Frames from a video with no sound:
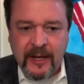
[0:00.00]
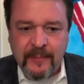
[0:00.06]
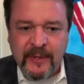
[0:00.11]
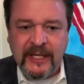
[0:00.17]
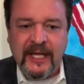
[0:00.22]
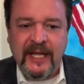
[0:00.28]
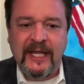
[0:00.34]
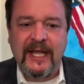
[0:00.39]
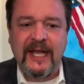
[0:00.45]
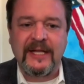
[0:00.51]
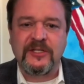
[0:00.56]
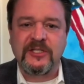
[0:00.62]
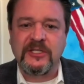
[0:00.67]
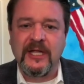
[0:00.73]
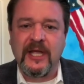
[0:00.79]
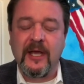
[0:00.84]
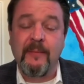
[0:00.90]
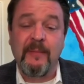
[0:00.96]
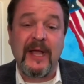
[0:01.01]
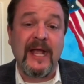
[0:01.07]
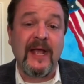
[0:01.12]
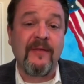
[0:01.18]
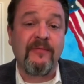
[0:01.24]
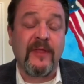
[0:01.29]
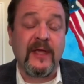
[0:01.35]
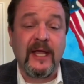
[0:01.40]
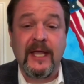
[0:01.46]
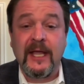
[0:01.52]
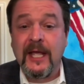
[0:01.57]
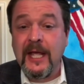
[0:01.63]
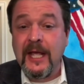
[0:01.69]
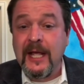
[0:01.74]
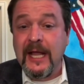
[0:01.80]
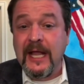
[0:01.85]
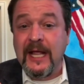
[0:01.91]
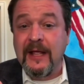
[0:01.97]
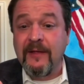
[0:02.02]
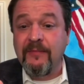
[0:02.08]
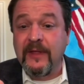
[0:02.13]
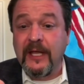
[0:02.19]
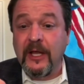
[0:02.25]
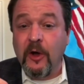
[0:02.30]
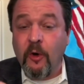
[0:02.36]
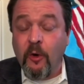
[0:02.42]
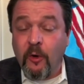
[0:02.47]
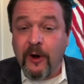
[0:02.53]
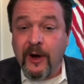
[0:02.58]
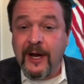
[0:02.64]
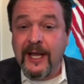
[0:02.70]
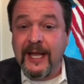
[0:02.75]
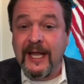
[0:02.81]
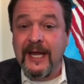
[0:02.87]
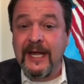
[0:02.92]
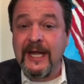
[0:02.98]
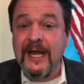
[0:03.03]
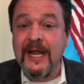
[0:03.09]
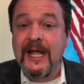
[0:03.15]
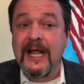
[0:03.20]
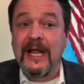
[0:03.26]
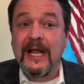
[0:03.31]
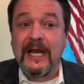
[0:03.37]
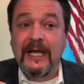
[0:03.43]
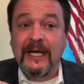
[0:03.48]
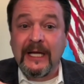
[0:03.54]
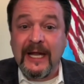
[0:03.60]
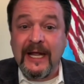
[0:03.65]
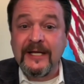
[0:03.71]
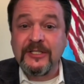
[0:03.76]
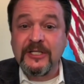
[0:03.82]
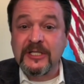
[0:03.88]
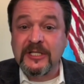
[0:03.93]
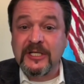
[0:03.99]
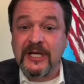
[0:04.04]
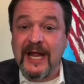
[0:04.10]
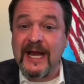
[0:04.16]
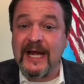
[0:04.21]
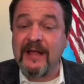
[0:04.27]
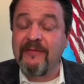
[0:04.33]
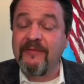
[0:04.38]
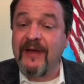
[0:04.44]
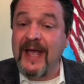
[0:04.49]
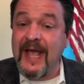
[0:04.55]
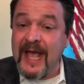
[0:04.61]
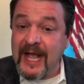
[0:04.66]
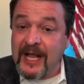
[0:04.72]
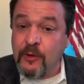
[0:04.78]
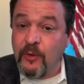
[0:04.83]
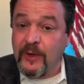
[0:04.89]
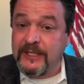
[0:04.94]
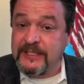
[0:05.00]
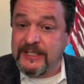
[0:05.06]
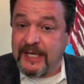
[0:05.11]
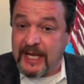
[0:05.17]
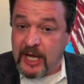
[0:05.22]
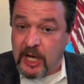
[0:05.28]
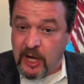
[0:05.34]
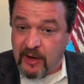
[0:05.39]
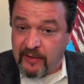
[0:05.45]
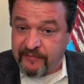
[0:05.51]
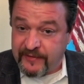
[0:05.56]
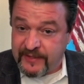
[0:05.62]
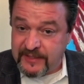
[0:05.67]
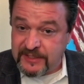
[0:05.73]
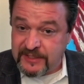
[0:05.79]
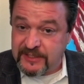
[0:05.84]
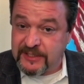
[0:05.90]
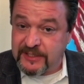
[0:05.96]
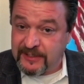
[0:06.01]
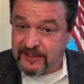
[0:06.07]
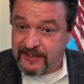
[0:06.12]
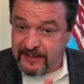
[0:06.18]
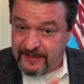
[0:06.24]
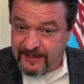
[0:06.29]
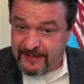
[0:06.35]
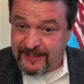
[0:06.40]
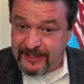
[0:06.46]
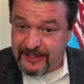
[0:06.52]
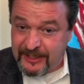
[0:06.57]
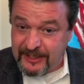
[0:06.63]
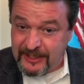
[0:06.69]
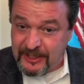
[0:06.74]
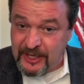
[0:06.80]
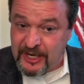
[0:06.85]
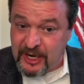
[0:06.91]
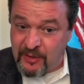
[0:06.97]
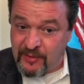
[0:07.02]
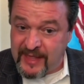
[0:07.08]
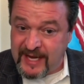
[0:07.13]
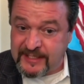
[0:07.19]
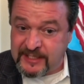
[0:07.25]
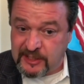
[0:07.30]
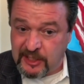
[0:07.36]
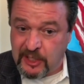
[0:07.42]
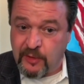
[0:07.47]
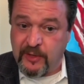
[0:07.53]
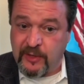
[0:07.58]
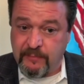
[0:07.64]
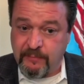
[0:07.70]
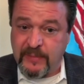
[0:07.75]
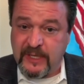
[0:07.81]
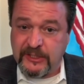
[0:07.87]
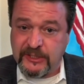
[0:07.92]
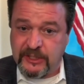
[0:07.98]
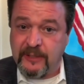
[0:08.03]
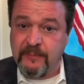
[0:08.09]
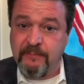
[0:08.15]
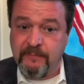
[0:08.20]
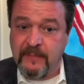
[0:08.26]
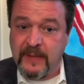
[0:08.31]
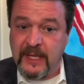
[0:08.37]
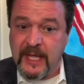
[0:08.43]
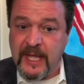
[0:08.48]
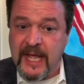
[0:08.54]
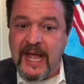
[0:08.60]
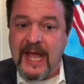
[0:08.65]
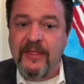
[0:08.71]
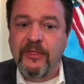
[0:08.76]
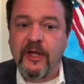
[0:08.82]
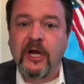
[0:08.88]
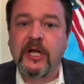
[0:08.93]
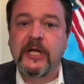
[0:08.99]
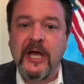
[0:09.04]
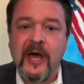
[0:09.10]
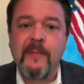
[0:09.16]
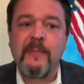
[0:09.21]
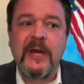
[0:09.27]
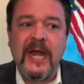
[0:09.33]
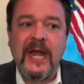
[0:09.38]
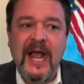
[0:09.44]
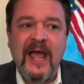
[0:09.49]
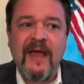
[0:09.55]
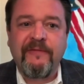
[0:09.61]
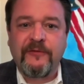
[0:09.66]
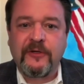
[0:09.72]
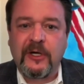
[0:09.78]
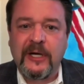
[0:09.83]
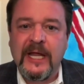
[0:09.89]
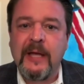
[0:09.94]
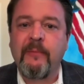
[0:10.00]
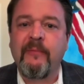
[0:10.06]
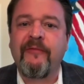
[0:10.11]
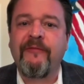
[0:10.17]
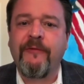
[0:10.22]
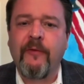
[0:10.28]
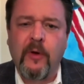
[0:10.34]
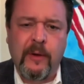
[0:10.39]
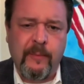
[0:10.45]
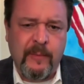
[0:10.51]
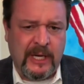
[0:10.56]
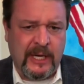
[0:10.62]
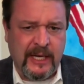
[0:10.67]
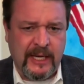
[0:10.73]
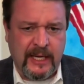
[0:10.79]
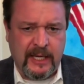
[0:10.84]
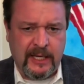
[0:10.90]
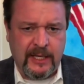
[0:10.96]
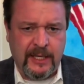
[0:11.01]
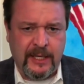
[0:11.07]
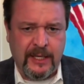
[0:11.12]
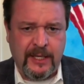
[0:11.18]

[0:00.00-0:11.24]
coming against him in the Oregon Legislative Equity Office. You know, that's loaded, Bishop. They're coming after him formally